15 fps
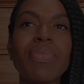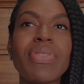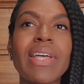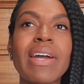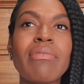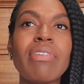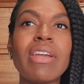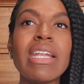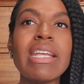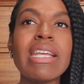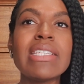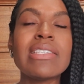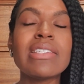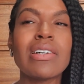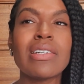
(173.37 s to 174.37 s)
That really
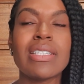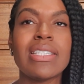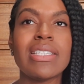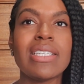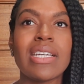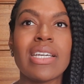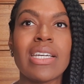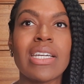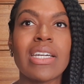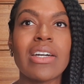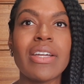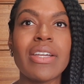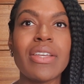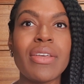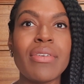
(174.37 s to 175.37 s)
started to
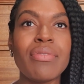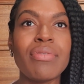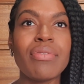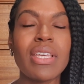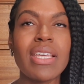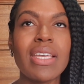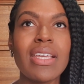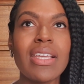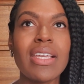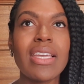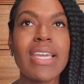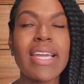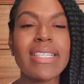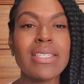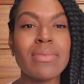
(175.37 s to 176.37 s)
kind of
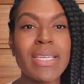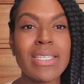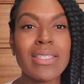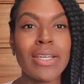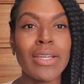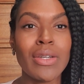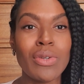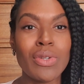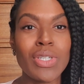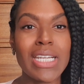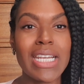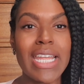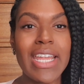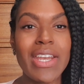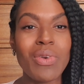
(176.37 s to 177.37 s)
get to me
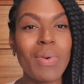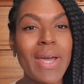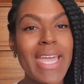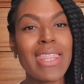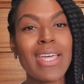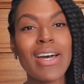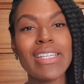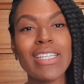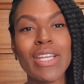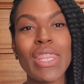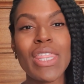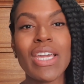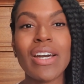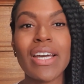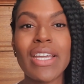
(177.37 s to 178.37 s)
psychologically in a way that I don't
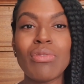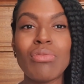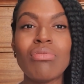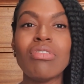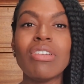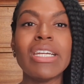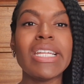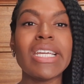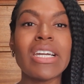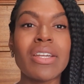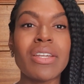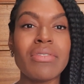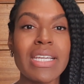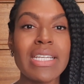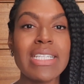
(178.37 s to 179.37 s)
think I had really
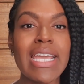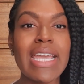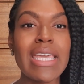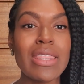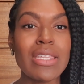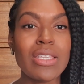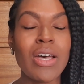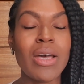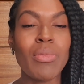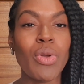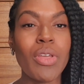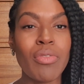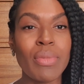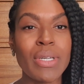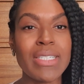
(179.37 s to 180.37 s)
kind of like taken the time or
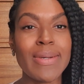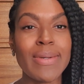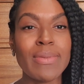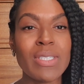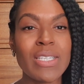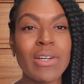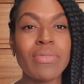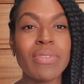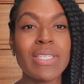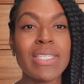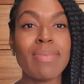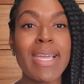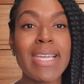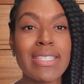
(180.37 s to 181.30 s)
given myself the space